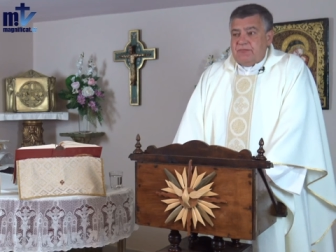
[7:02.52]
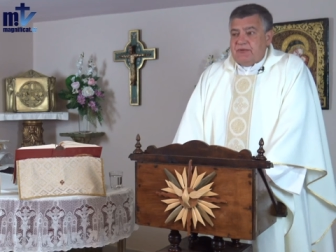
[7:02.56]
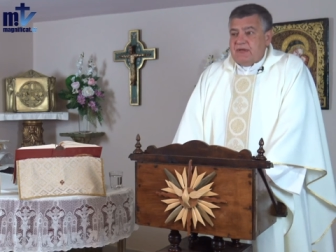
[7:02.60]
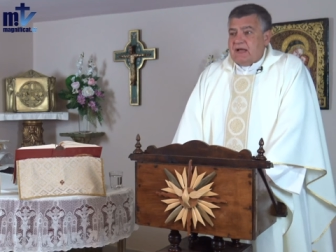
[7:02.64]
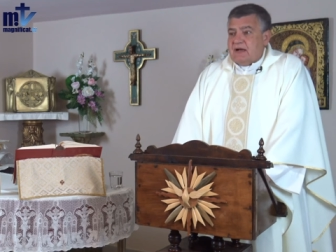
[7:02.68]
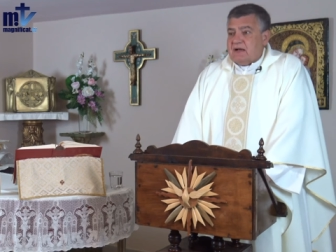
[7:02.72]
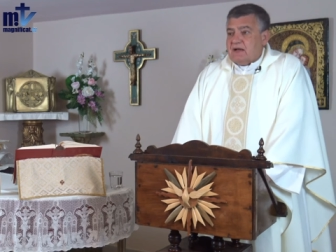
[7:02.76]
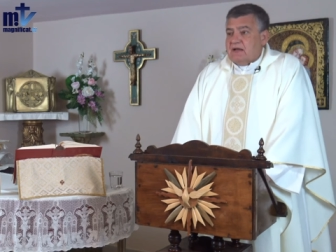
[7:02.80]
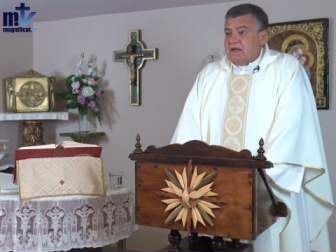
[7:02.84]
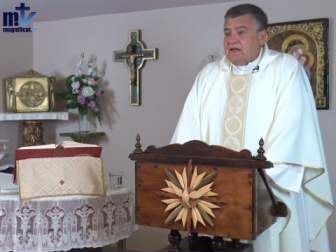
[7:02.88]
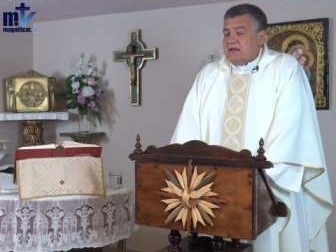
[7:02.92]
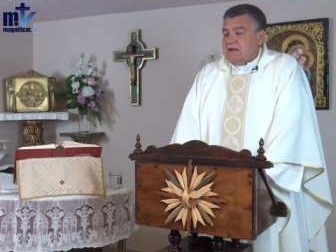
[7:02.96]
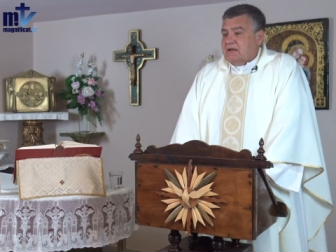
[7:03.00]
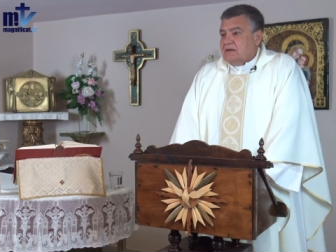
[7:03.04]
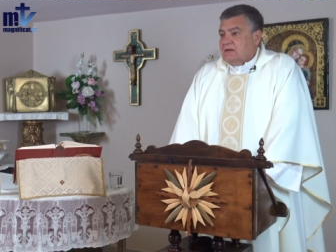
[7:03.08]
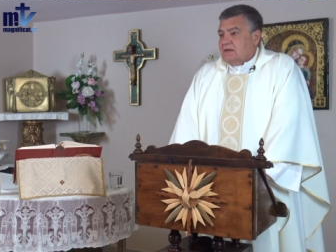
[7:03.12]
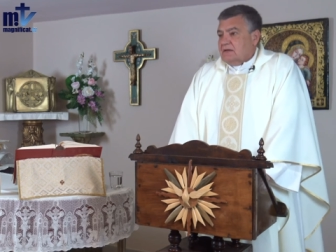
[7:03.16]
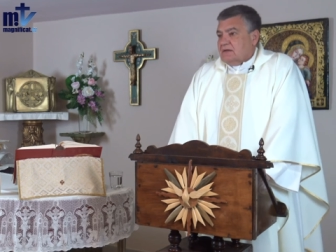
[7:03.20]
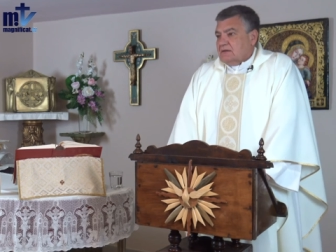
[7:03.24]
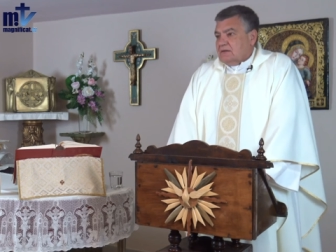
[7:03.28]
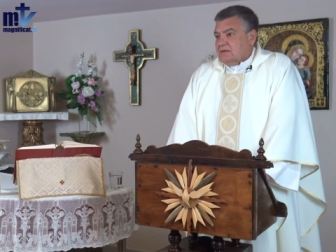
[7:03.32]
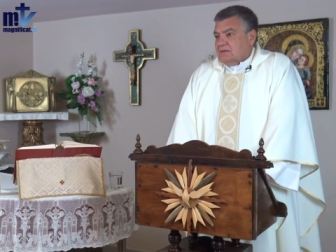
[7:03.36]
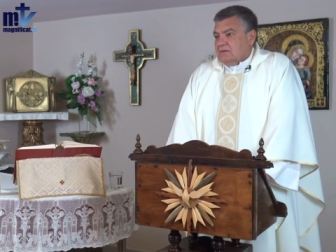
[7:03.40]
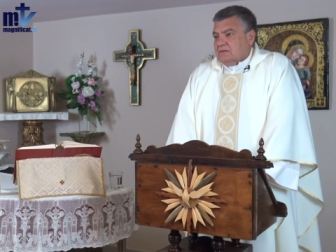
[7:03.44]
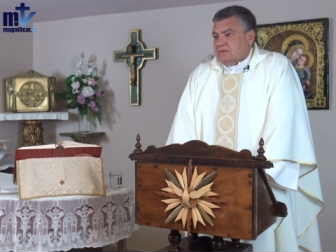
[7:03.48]
descended
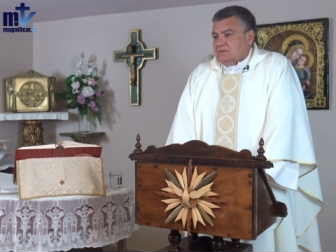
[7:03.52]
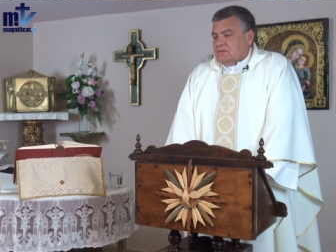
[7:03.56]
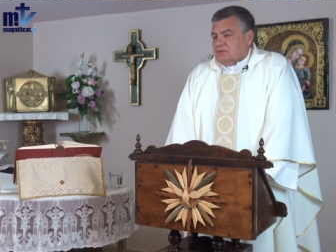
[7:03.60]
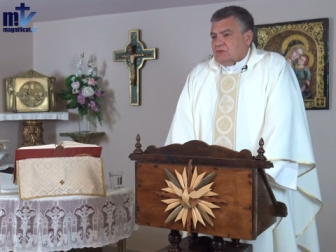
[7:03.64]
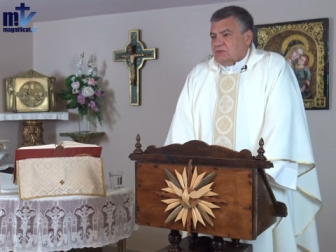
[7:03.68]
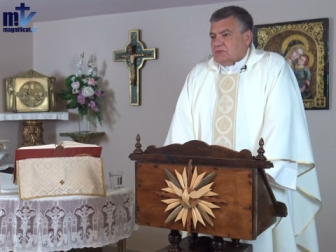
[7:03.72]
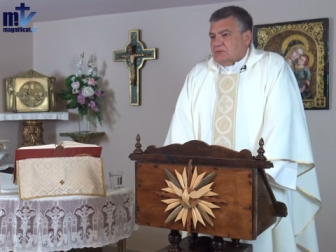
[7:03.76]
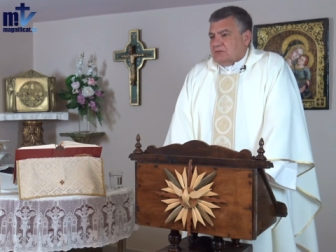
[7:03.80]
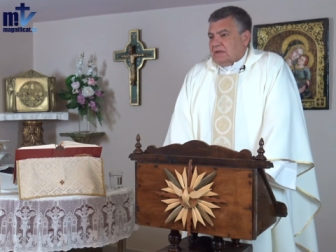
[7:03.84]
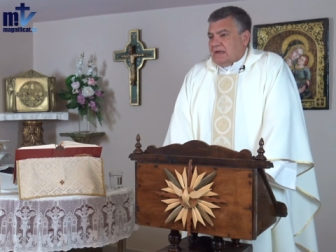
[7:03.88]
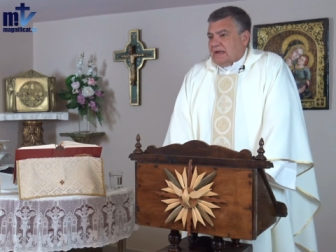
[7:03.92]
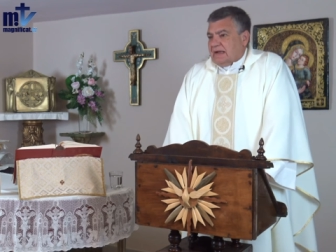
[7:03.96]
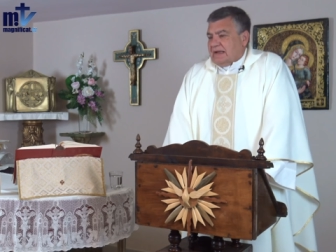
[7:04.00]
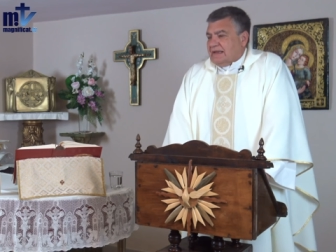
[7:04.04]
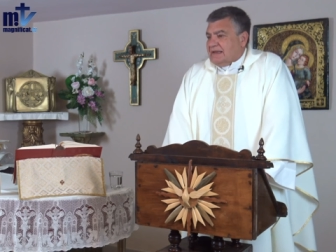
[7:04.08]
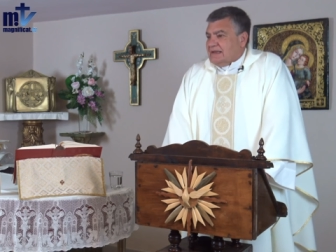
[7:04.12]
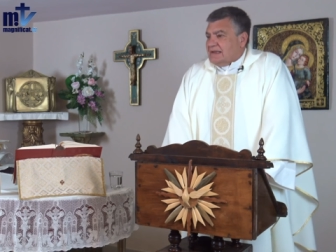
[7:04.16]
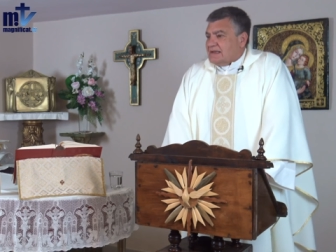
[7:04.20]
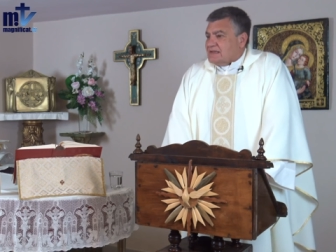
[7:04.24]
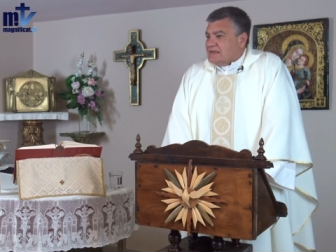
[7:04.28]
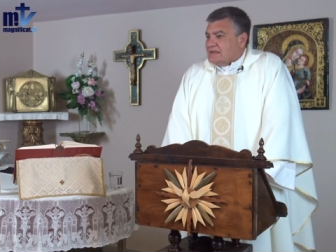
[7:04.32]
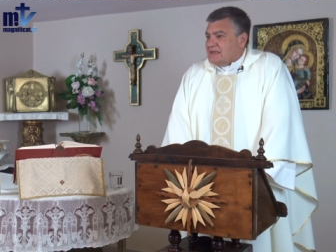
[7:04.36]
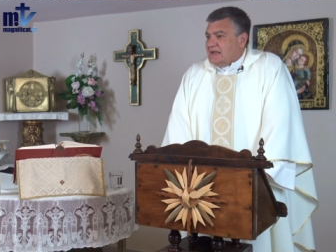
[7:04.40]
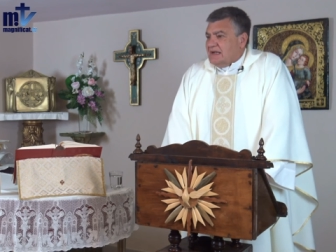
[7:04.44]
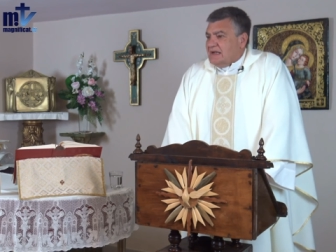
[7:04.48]
in the cleansing
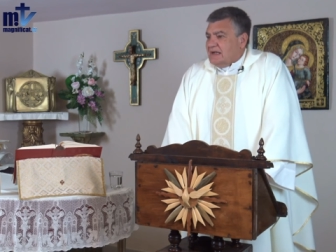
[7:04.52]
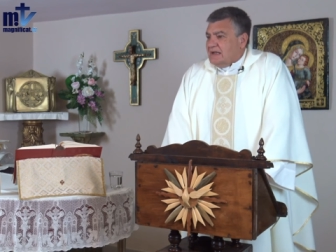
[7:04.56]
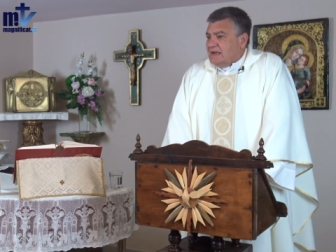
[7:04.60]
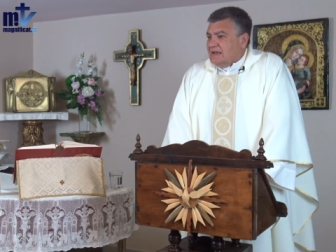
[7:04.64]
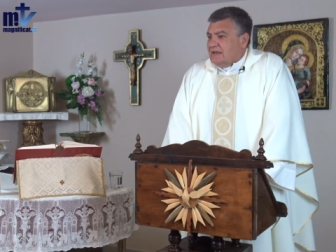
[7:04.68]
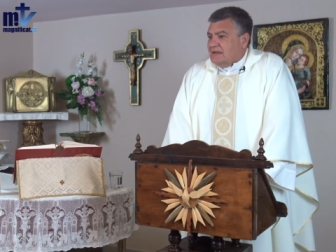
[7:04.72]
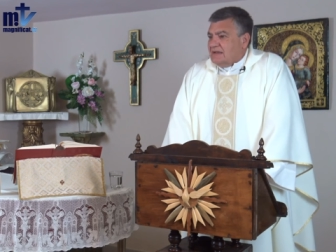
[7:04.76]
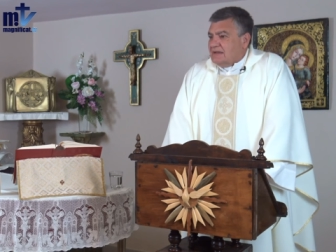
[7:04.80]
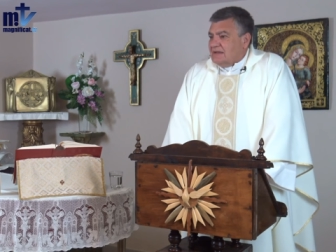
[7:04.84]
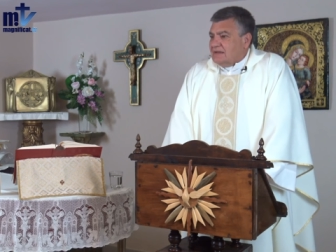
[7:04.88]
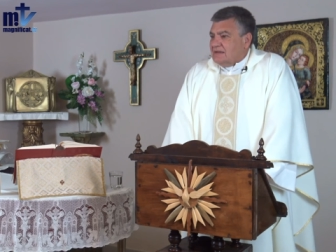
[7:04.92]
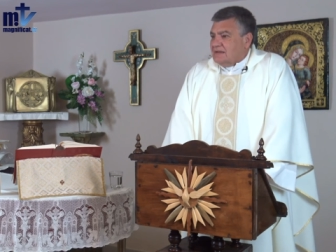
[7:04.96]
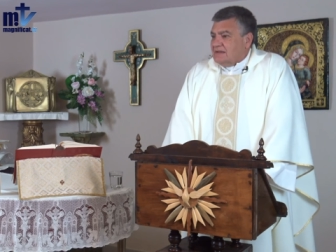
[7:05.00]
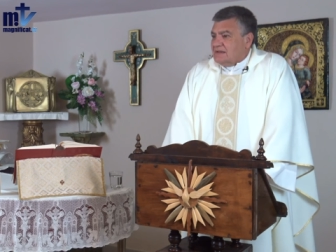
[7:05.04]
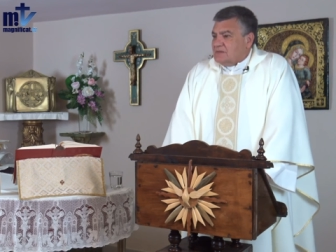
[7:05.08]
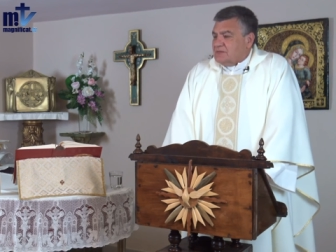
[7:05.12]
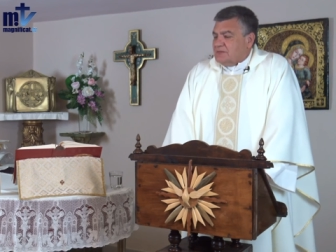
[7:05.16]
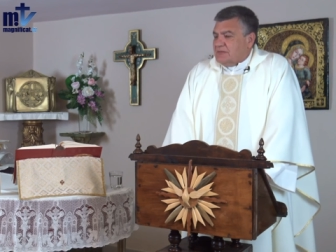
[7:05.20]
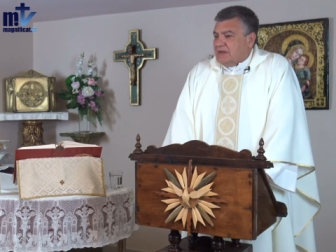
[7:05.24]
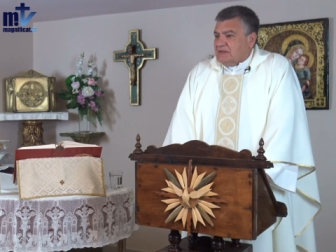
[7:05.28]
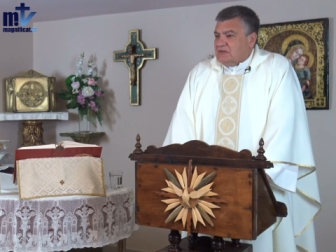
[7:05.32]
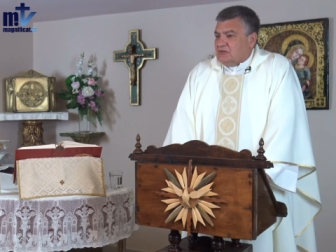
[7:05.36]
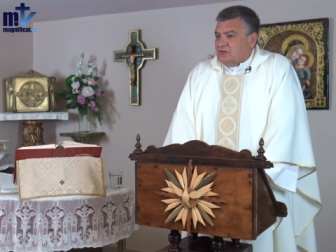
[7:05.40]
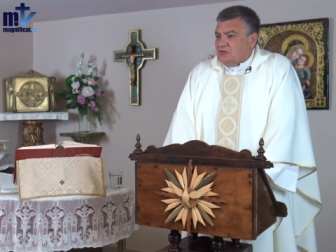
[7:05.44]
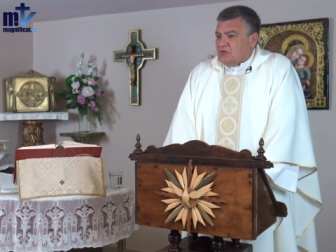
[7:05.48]
him of the
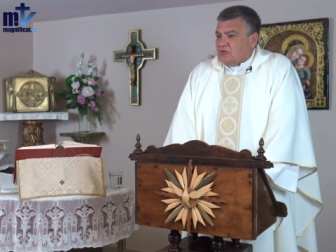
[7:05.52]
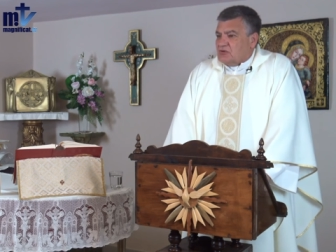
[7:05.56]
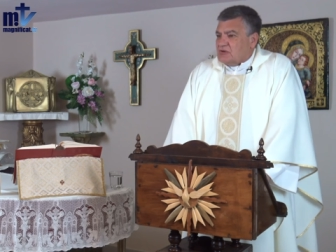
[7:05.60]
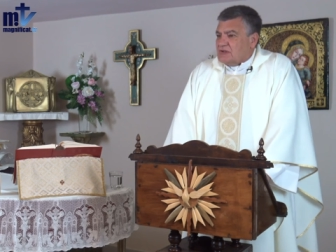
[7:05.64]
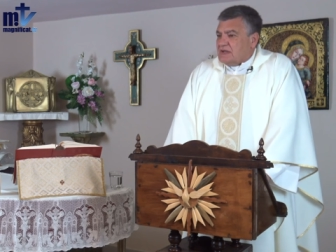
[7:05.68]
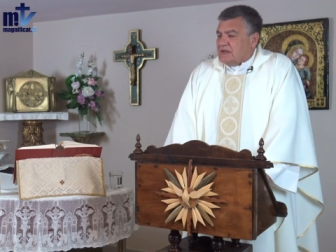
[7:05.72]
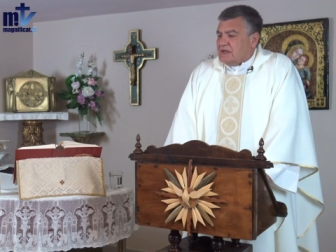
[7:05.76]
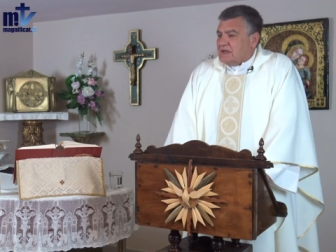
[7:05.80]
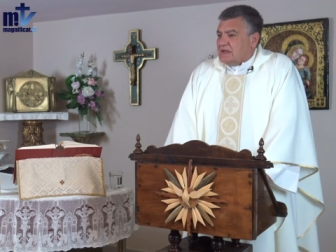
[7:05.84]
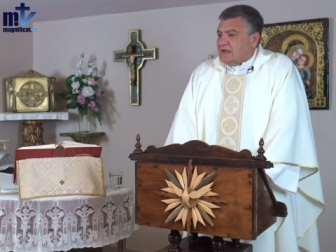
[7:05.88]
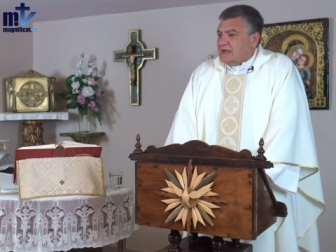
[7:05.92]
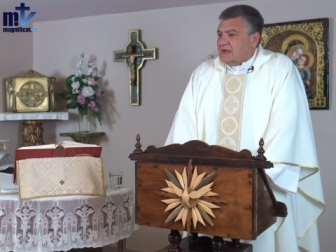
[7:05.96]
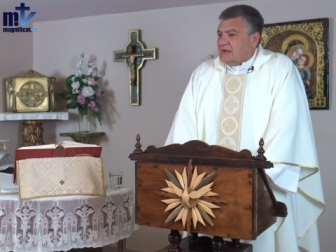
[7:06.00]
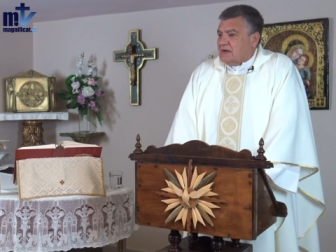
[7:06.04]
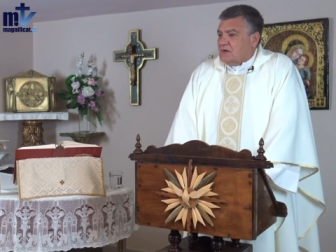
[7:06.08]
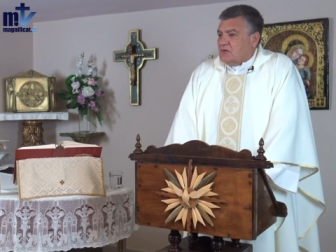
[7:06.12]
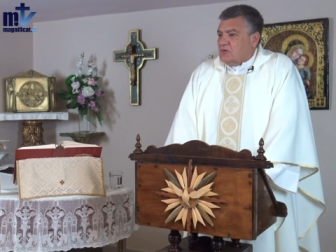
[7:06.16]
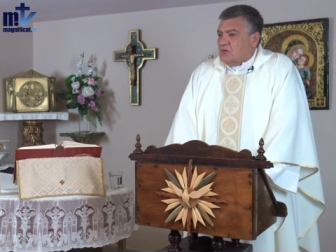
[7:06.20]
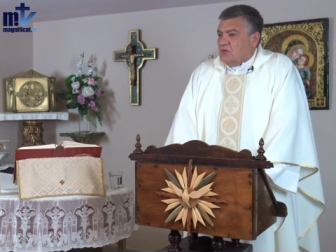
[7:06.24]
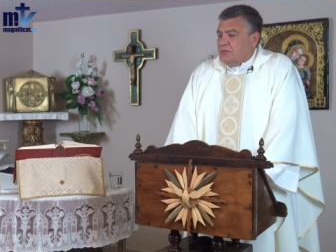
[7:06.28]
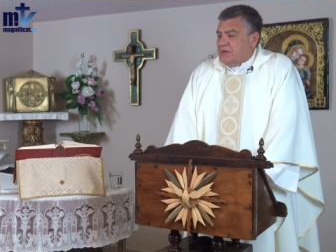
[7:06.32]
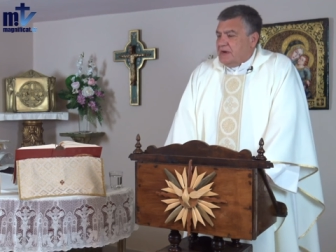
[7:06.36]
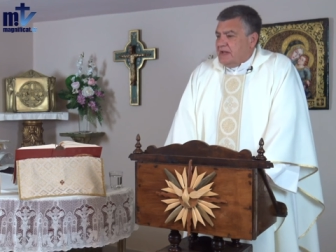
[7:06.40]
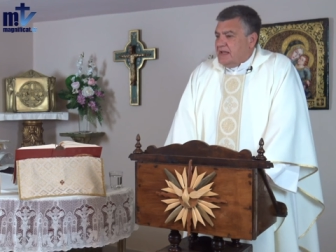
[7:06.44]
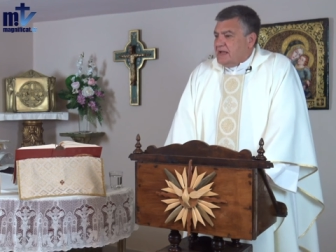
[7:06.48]
dreadful
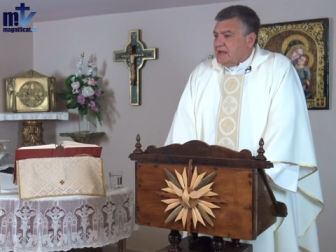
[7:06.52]
blood